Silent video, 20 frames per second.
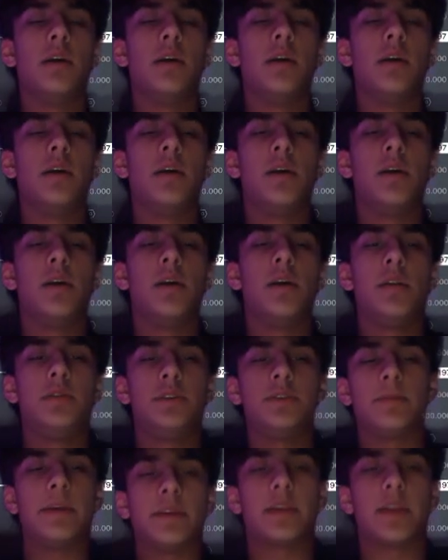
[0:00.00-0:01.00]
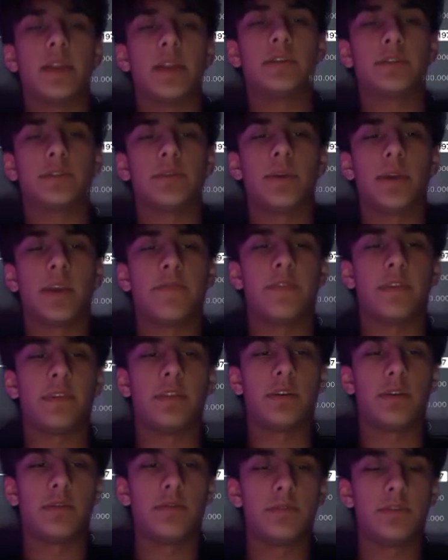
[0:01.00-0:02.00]
just to show me how the candle's going if it
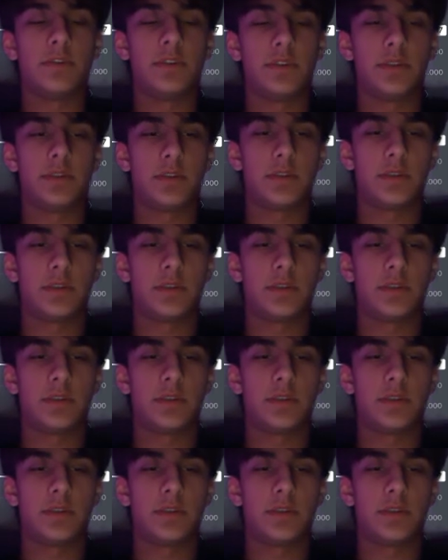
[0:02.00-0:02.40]
loads.